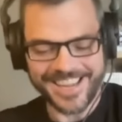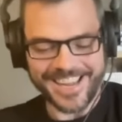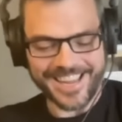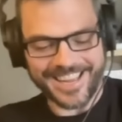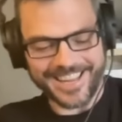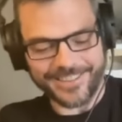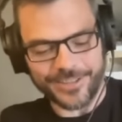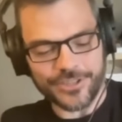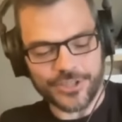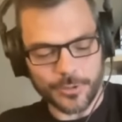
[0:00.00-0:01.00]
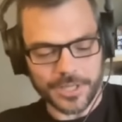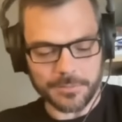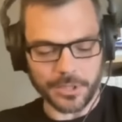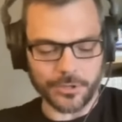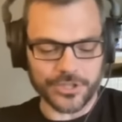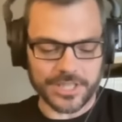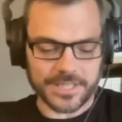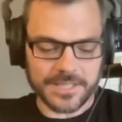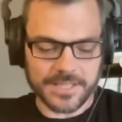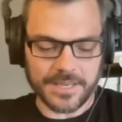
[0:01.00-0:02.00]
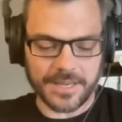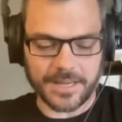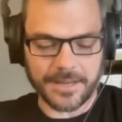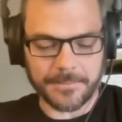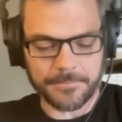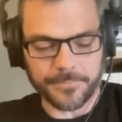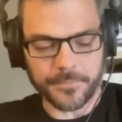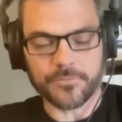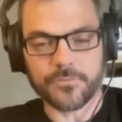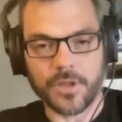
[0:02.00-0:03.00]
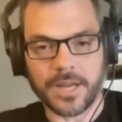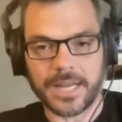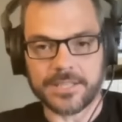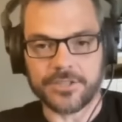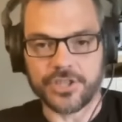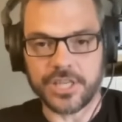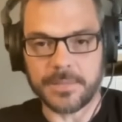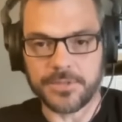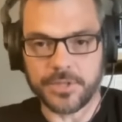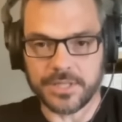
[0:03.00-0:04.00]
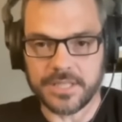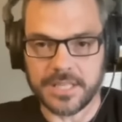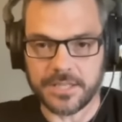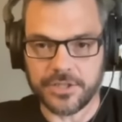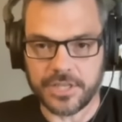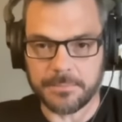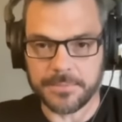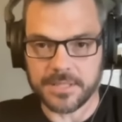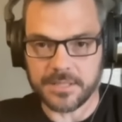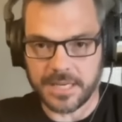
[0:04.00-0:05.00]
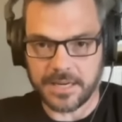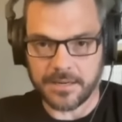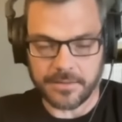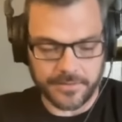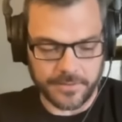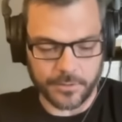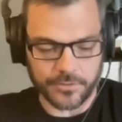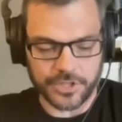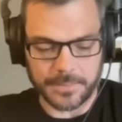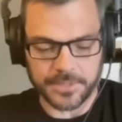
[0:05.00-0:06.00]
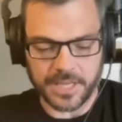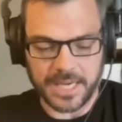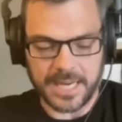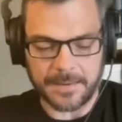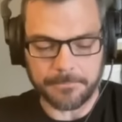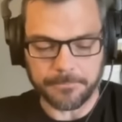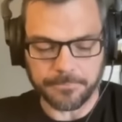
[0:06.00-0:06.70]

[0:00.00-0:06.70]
And there's 2 explosions against Jeeps. You can see the Jeeps there. Those Jeeps get hit.